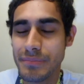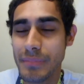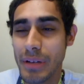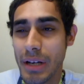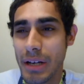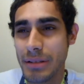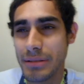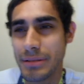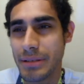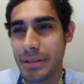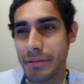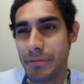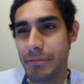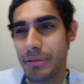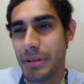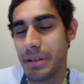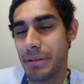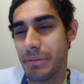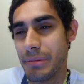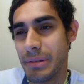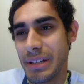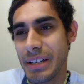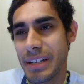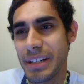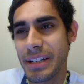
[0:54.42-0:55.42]
I was like, wait a
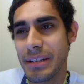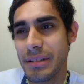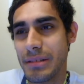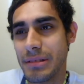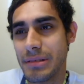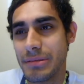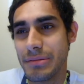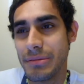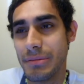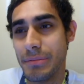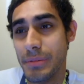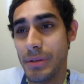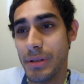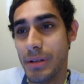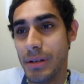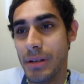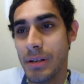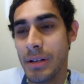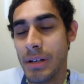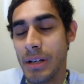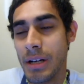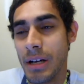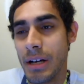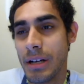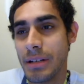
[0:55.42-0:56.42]
minute, that guy looks familiar.
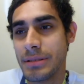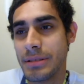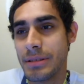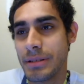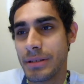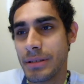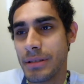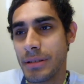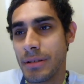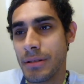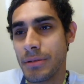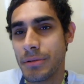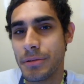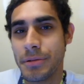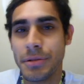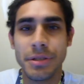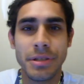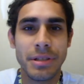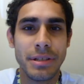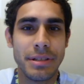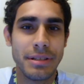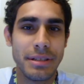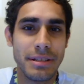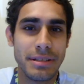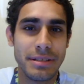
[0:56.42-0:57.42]
I was like, oh
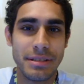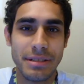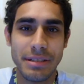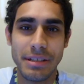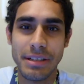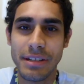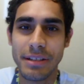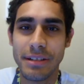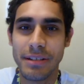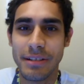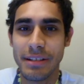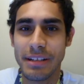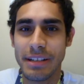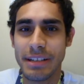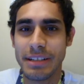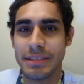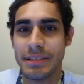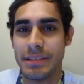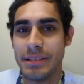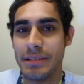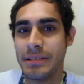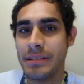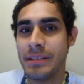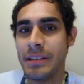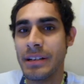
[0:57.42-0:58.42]
shit, that's Dean
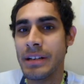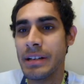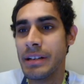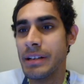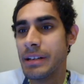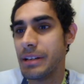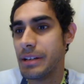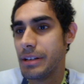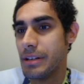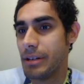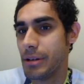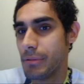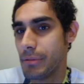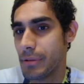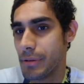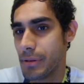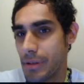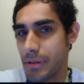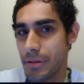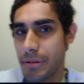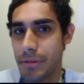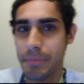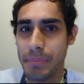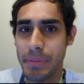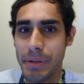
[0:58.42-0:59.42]
Karnazes you know, with
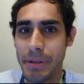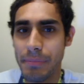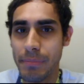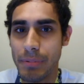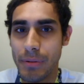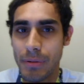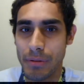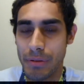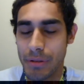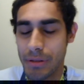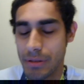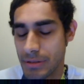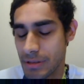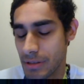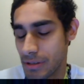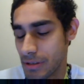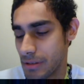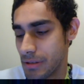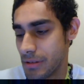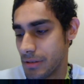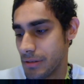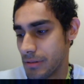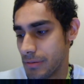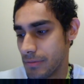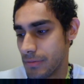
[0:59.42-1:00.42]
other people. You're not talking
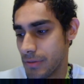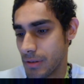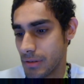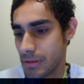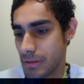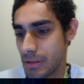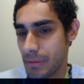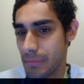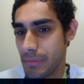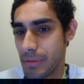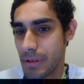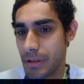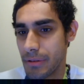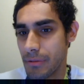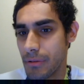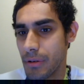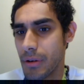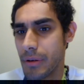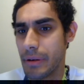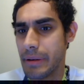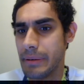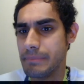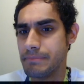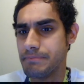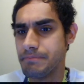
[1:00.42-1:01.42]
to other folks. I'm like, all
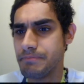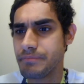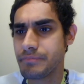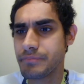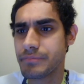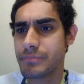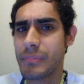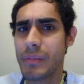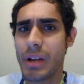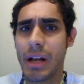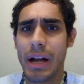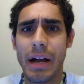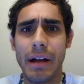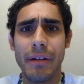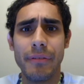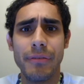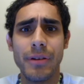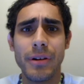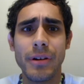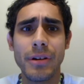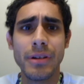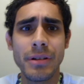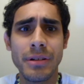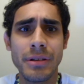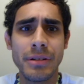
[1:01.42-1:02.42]
right, I've
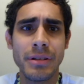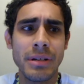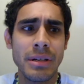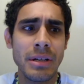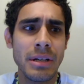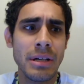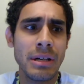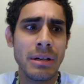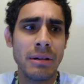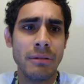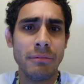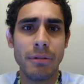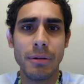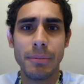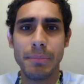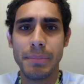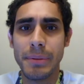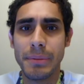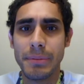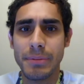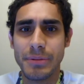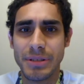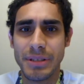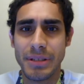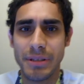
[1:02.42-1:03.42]
heard what
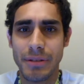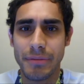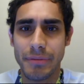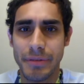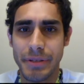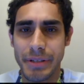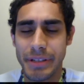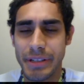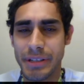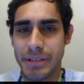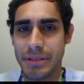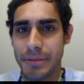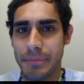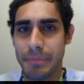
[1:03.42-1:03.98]
people said over the years